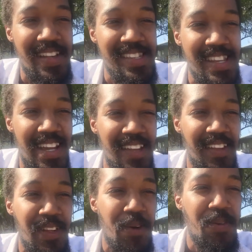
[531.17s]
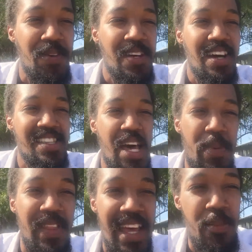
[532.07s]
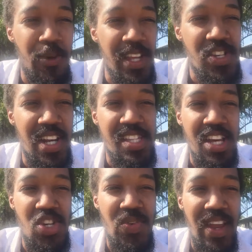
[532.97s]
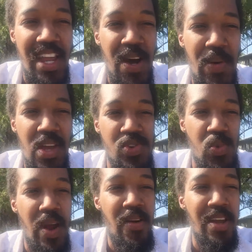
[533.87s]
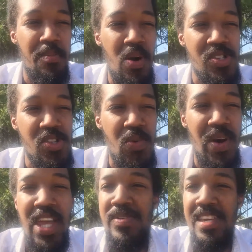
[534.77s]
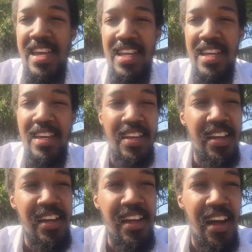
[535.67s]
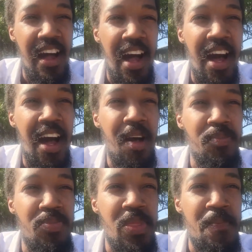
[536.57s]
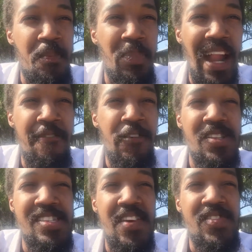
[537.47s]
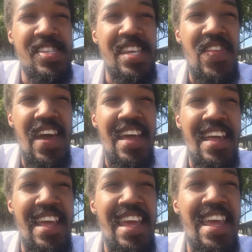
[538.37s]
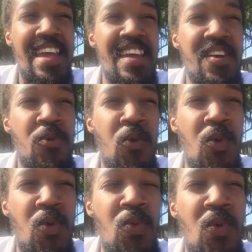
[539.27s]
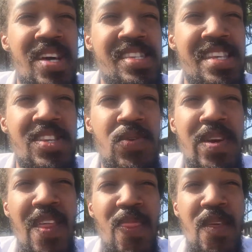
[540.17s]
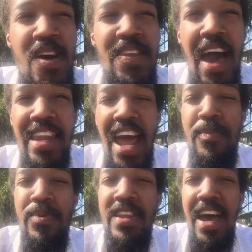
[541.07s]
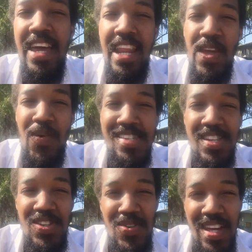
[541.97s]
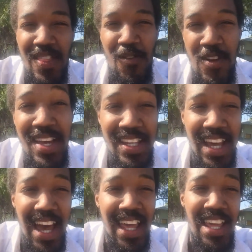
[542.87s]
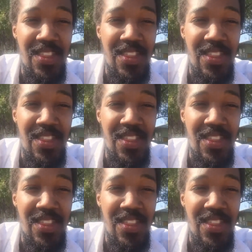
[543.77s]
It's not, a topic that I'm really trying to touch on right now, what he was wearing, more so what he was eating. But I feel it's safe to say that he wasn't doing the non-hybrid diet, and he wasn't doing the vegan diet